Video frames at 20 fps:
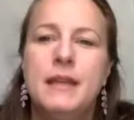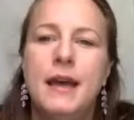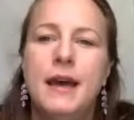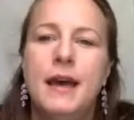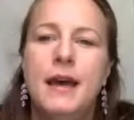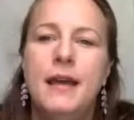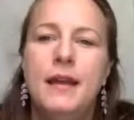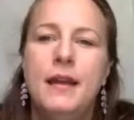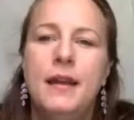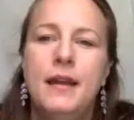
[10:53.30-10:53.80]

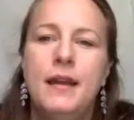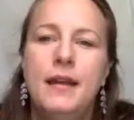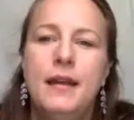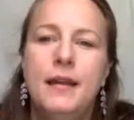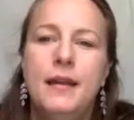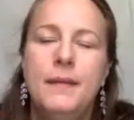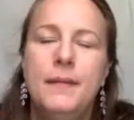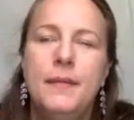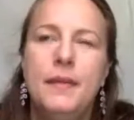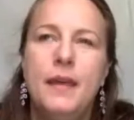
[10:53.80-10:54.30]
and
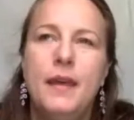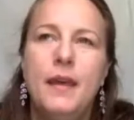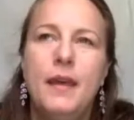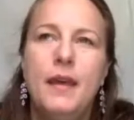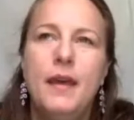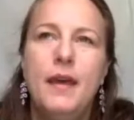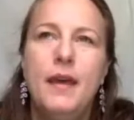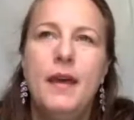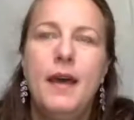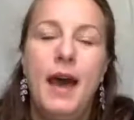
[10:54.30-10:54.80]

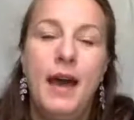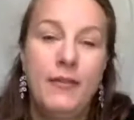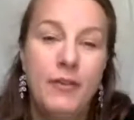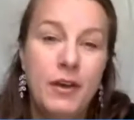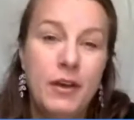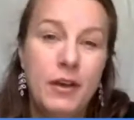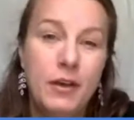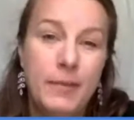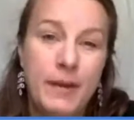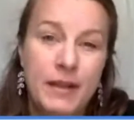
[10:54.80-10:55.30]
I've
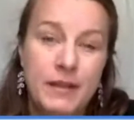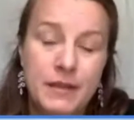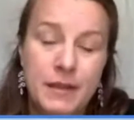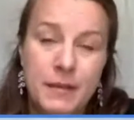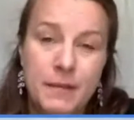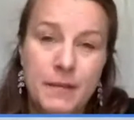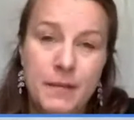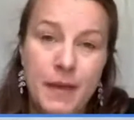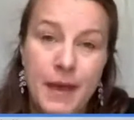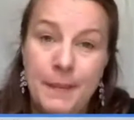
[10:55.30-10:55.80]
heard about
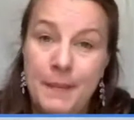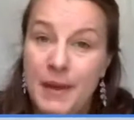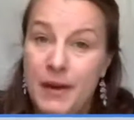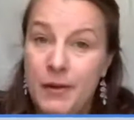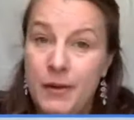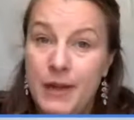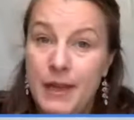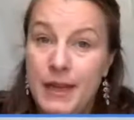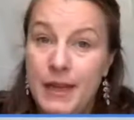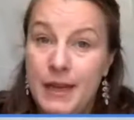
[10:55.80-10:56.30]
some
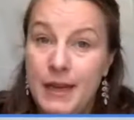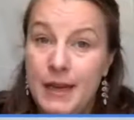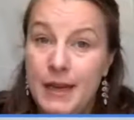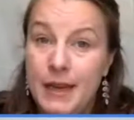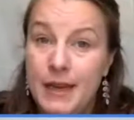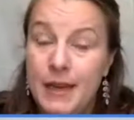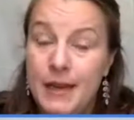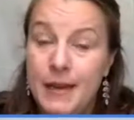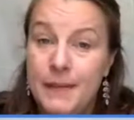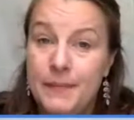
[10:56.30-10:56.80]

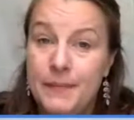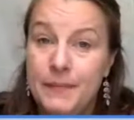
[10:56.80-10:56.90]
American